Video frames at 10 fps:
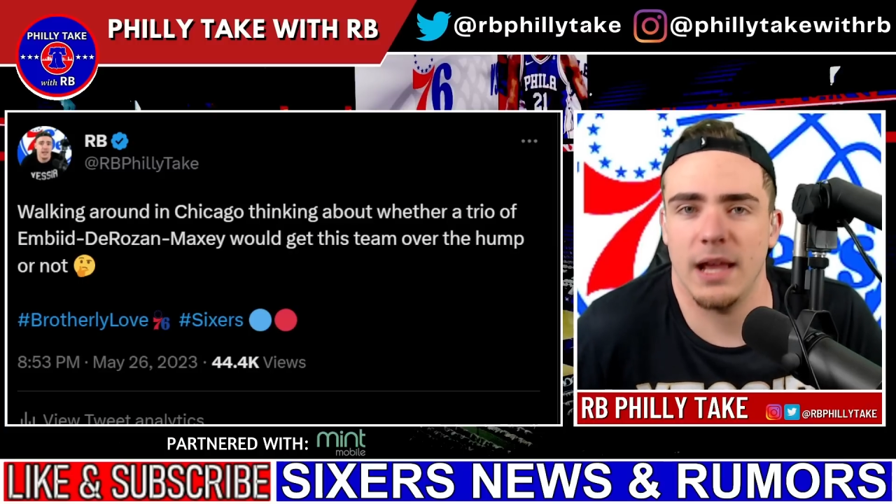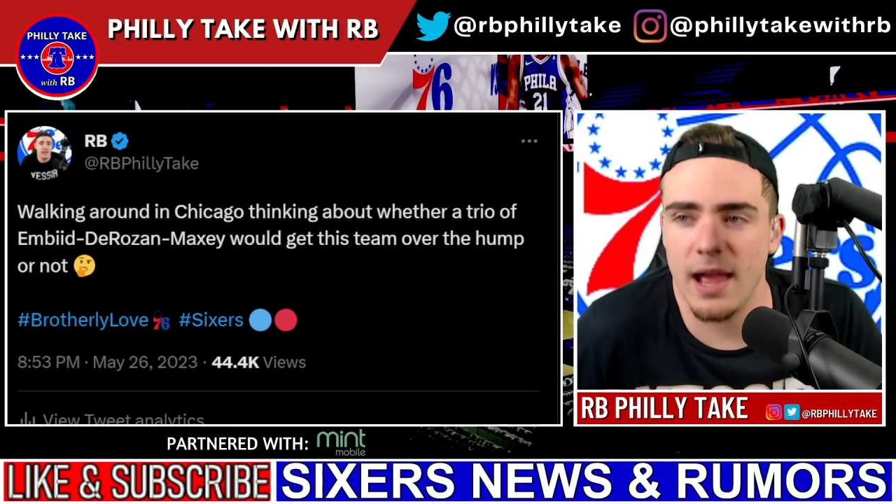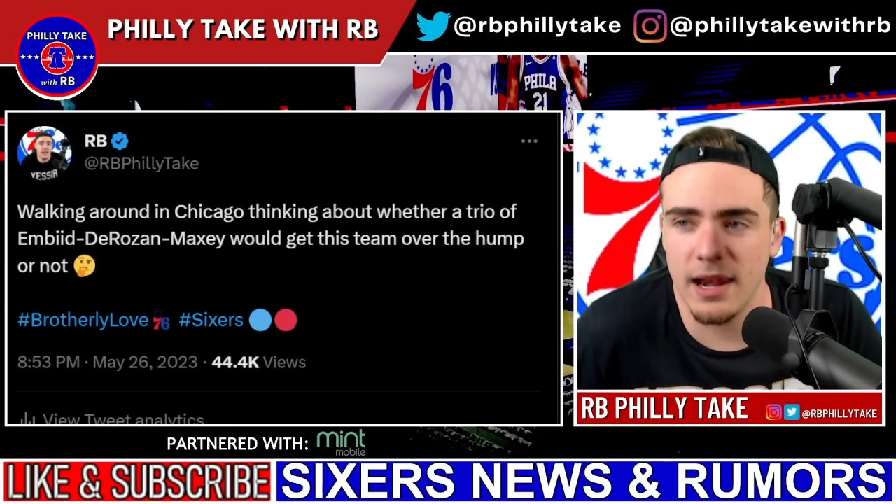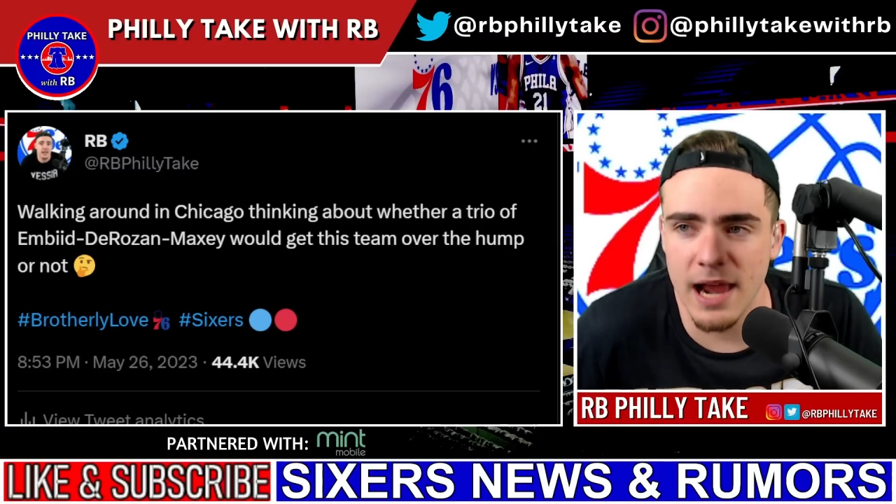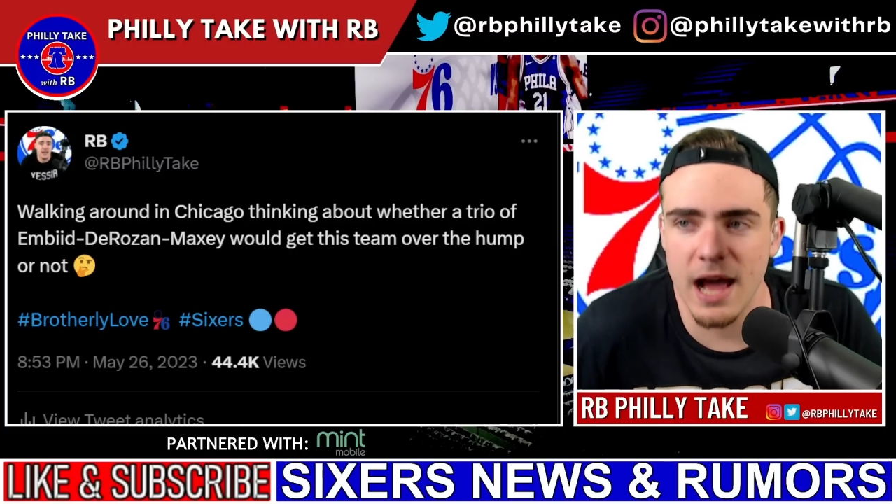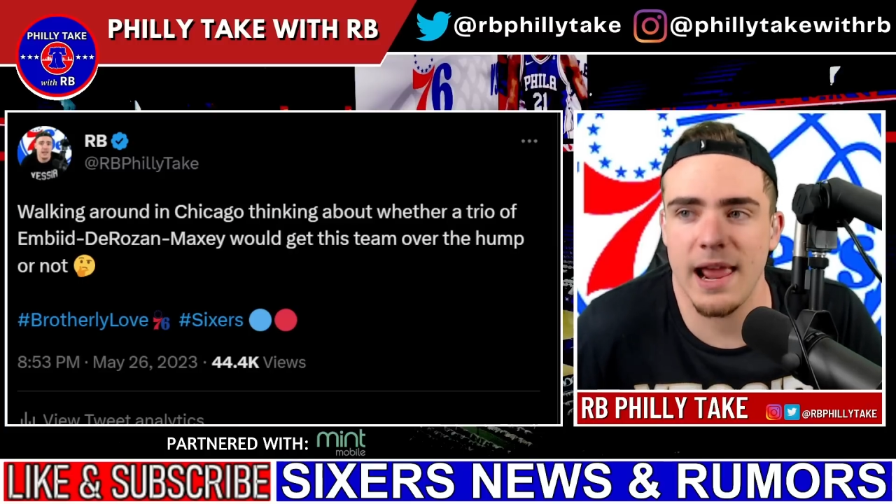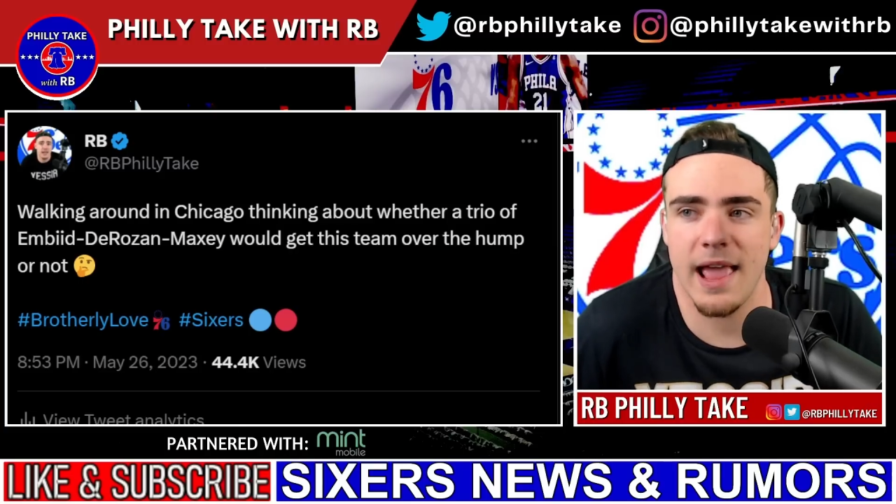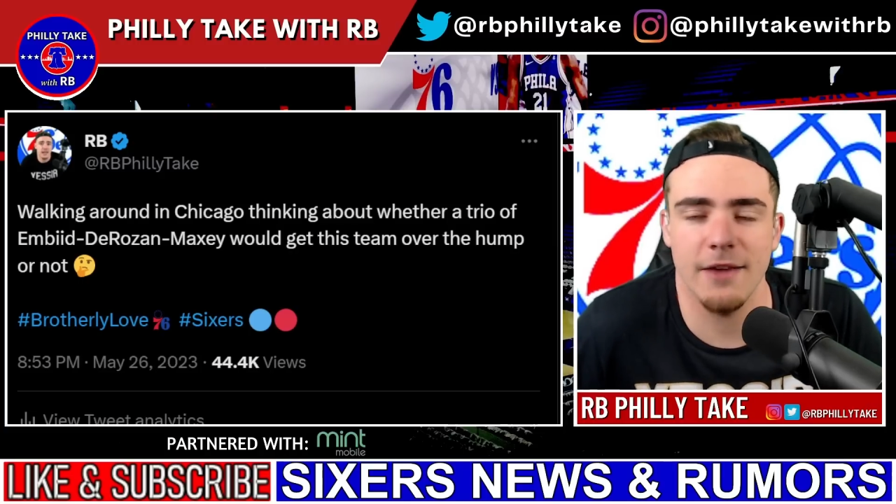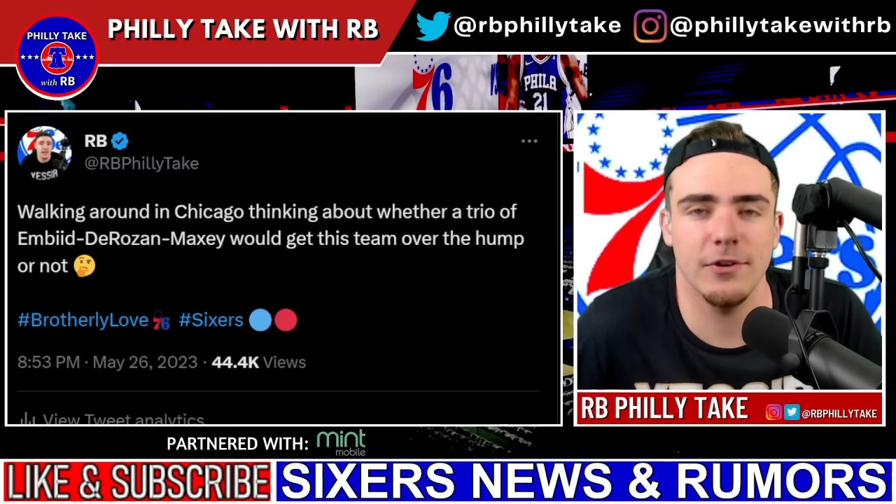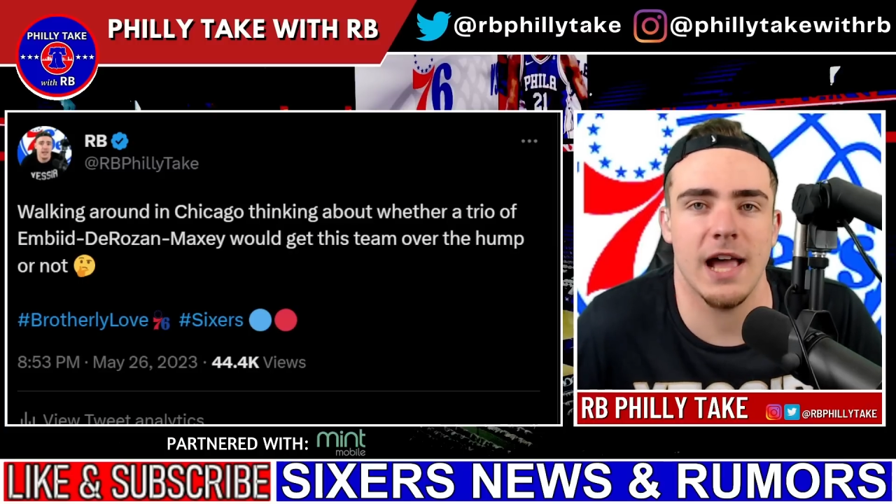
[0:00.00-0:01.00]
not
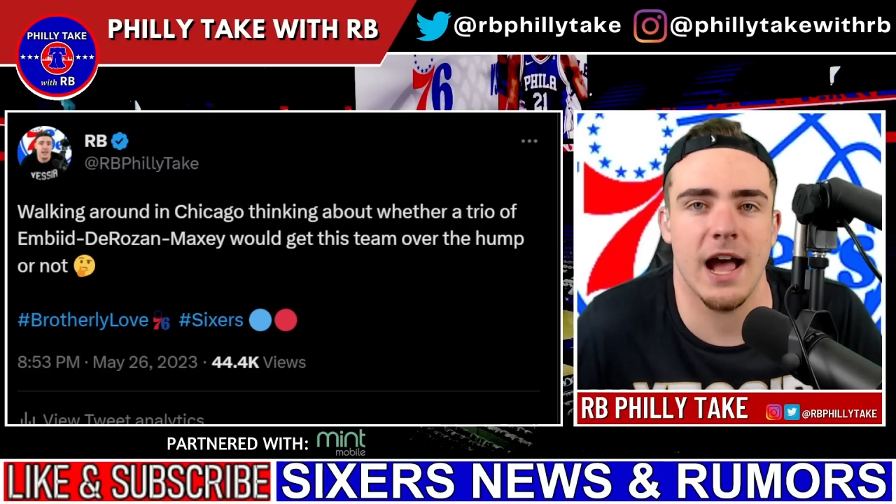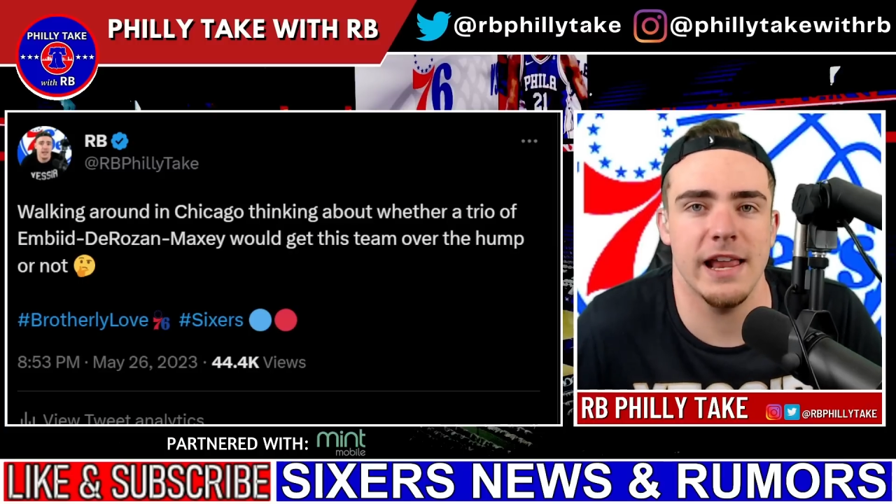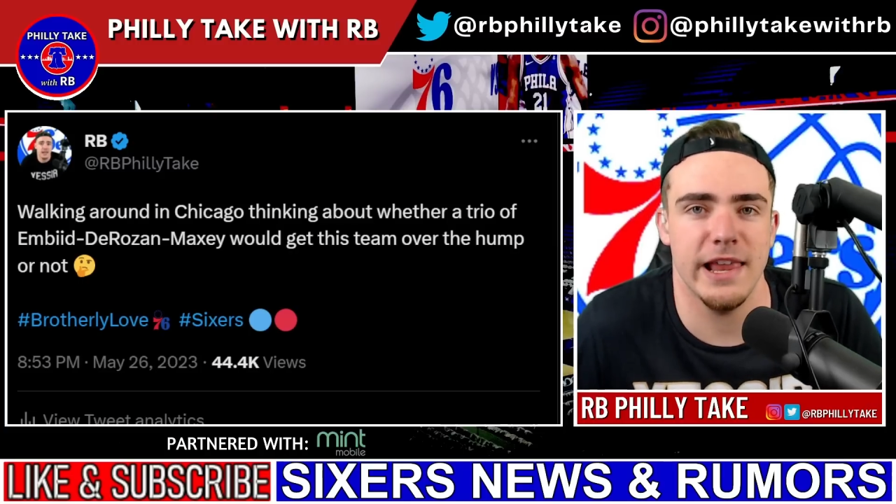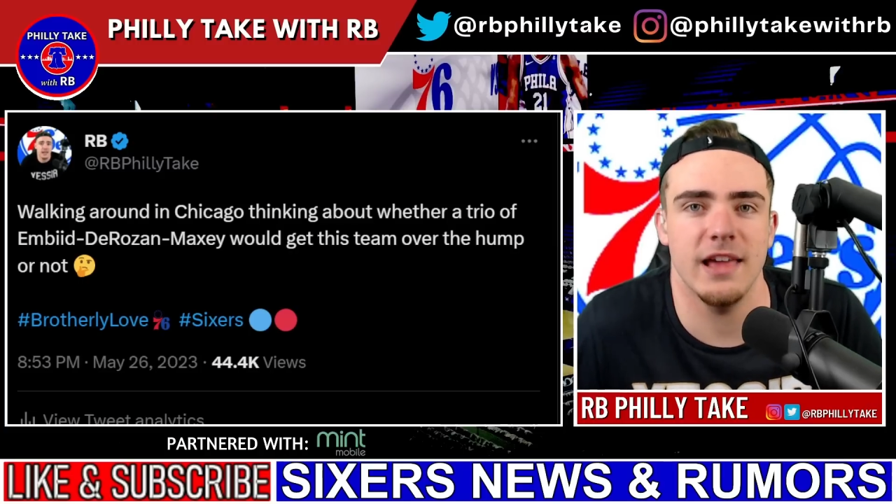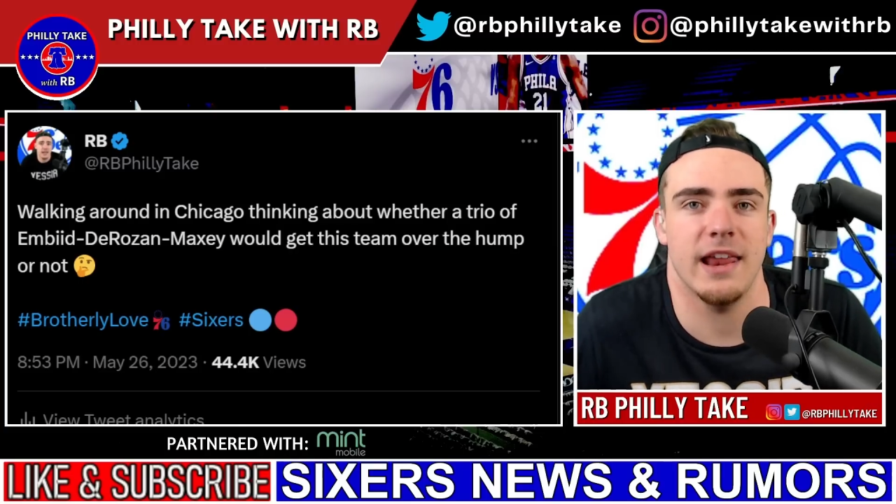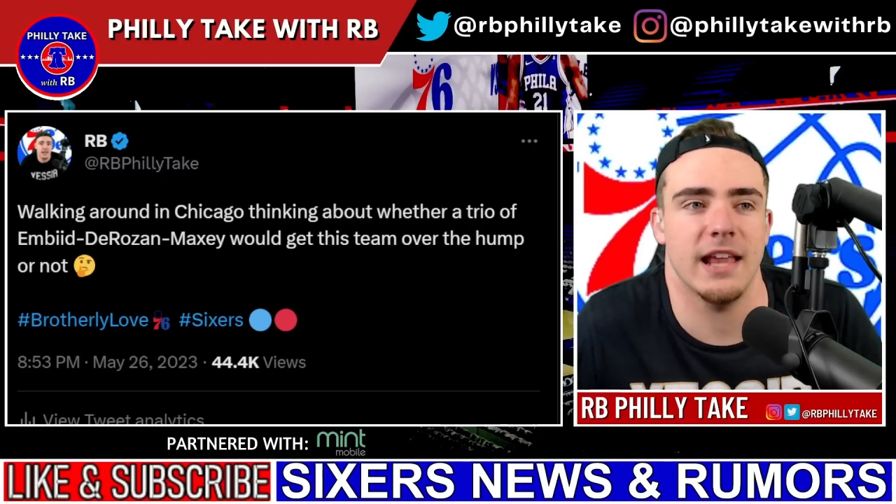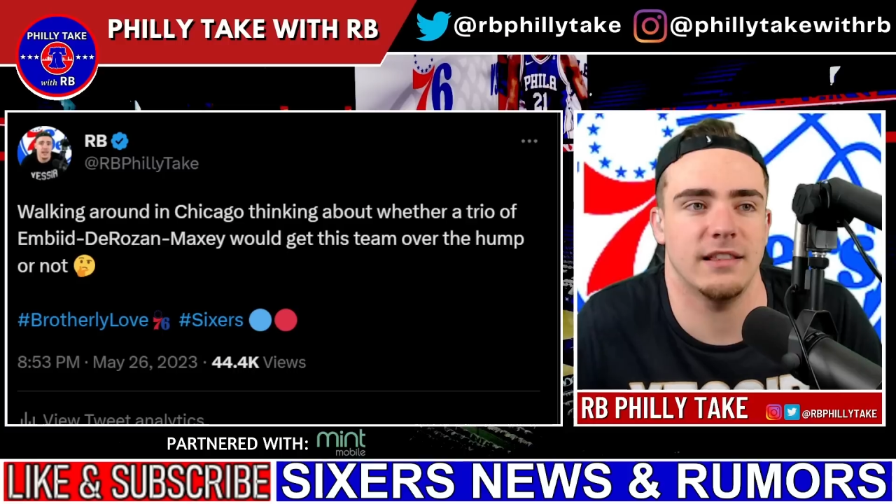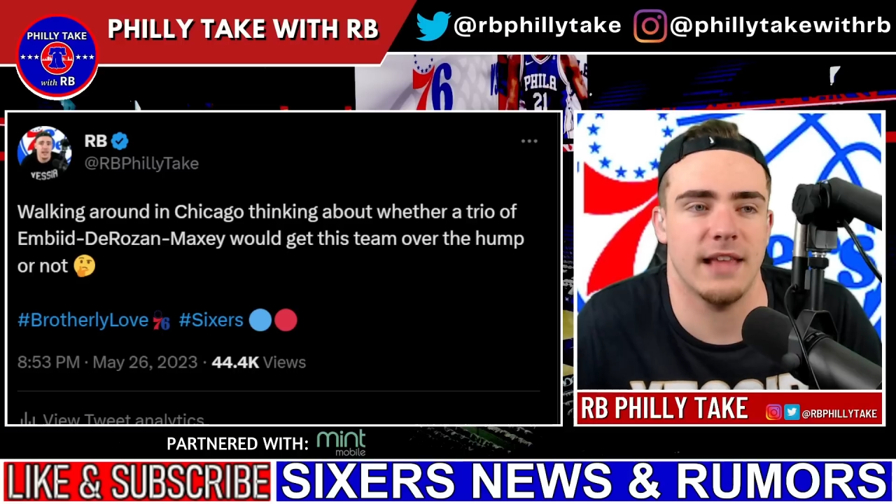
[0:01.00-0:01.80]
every idea that